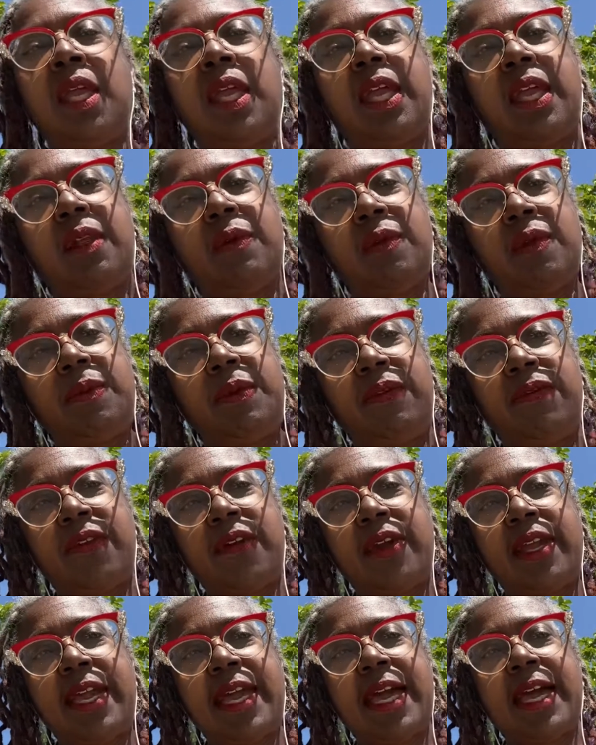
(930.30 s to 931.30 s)
And we'd be
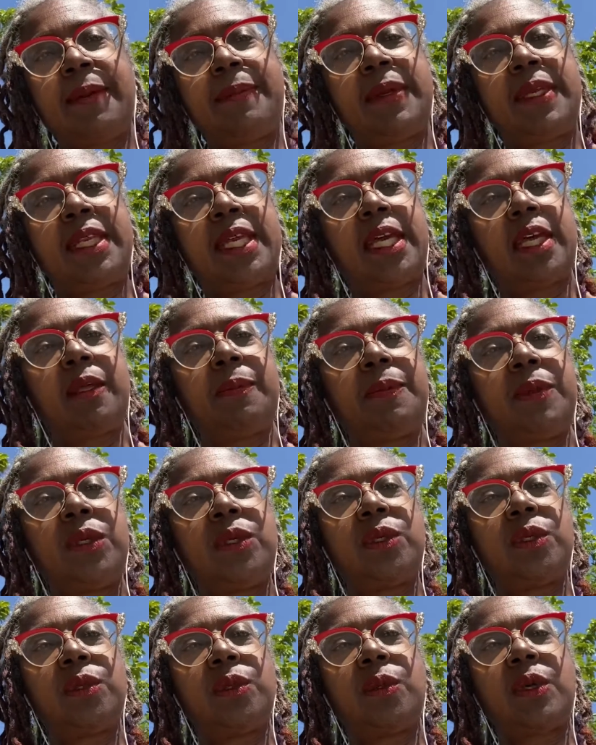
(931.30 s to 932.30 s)
very happy to help
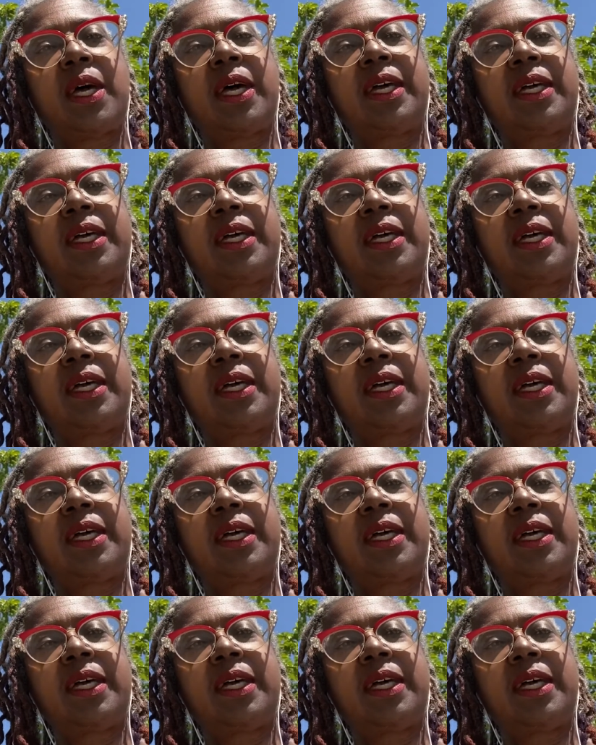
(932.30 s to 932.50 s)
you